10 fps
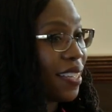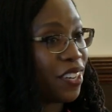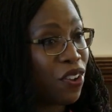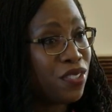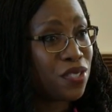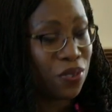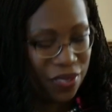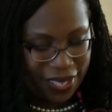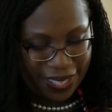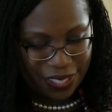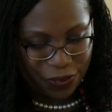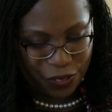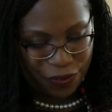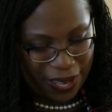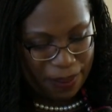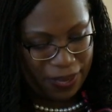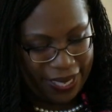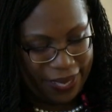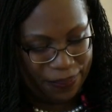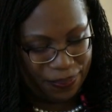and also the needs of your family?